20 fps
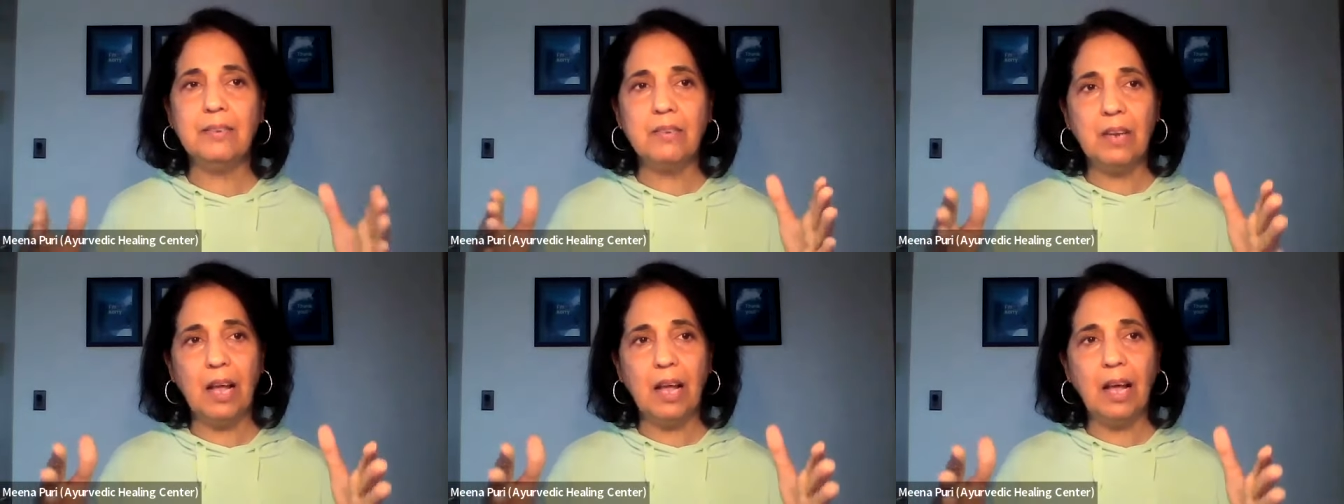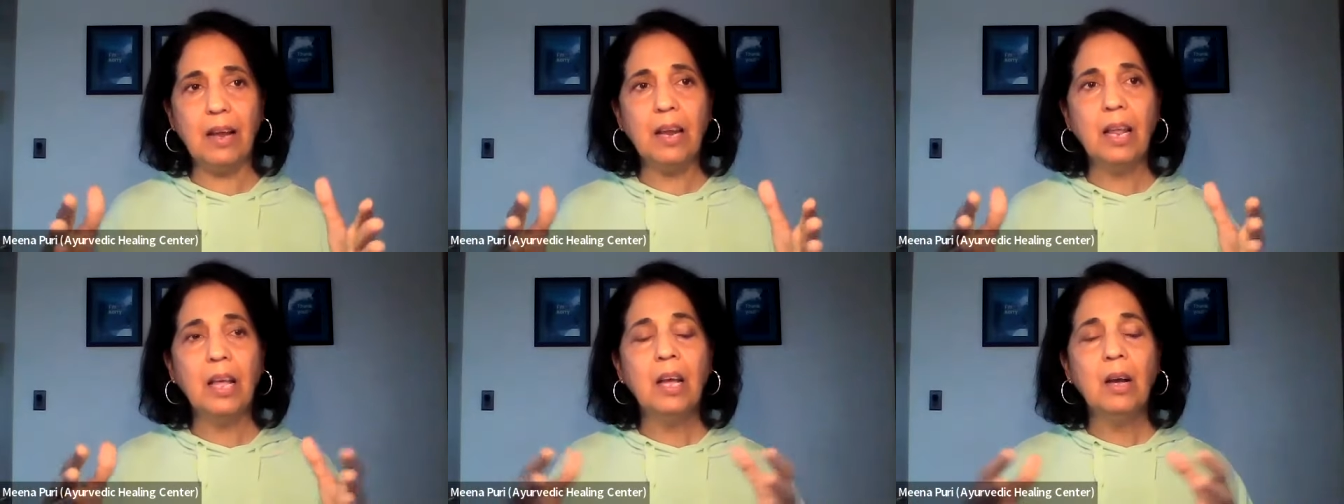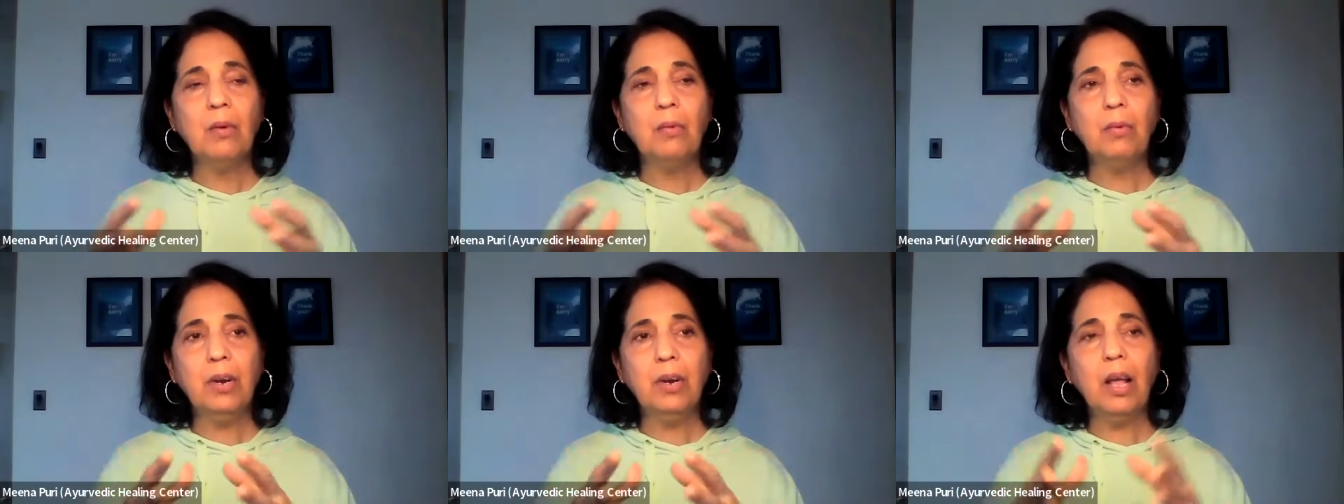It's not,
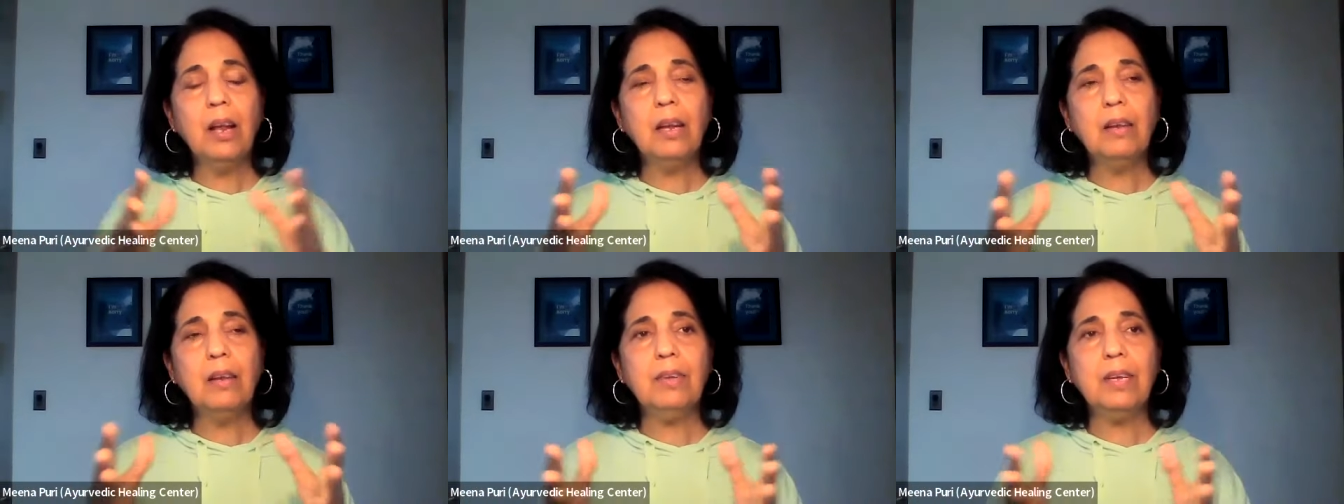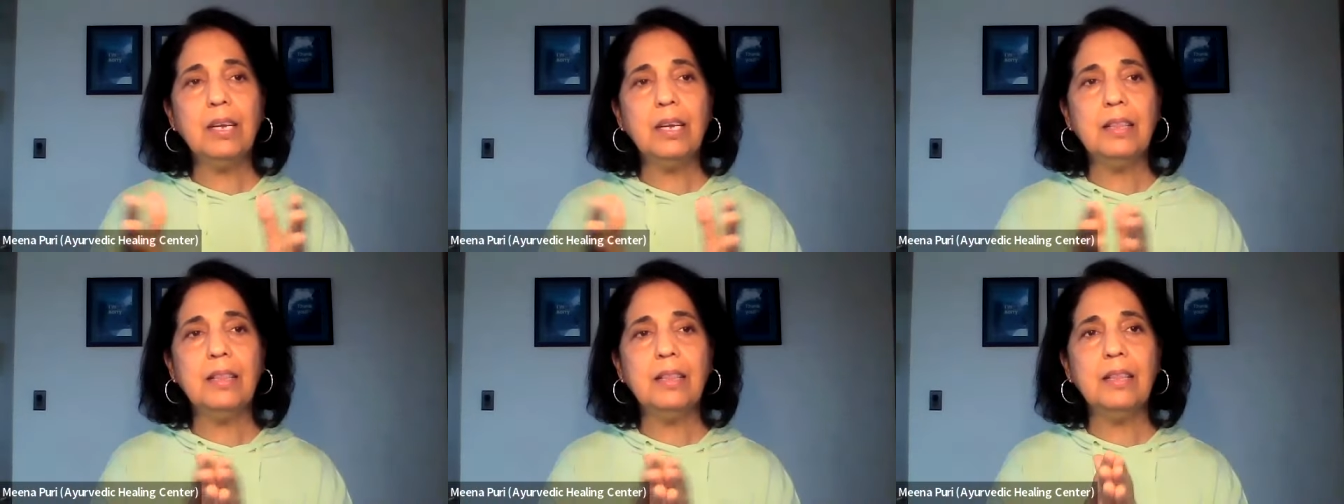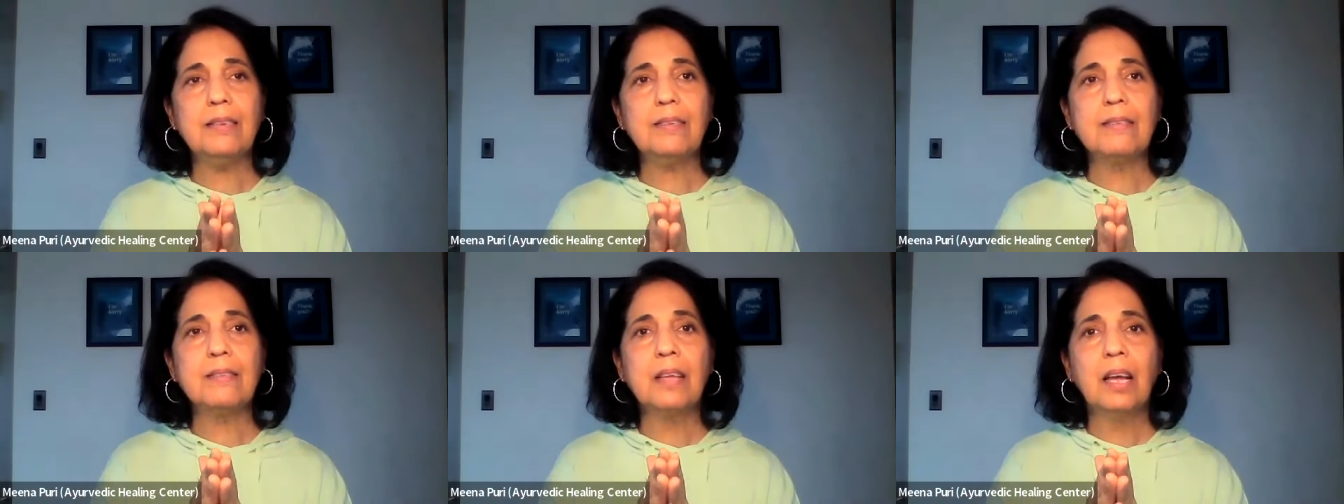we're not living in
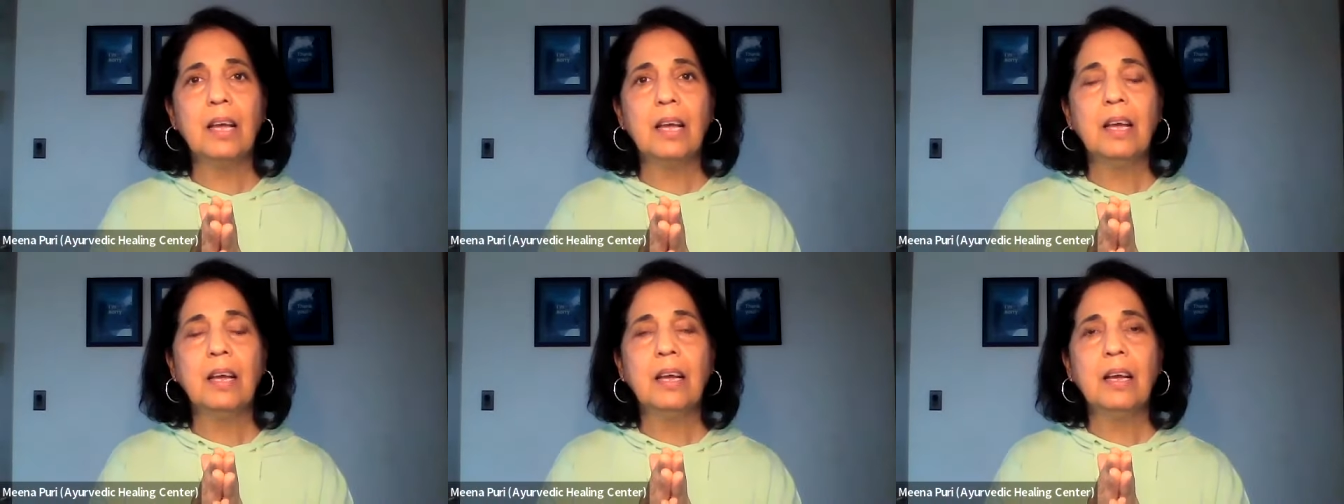this.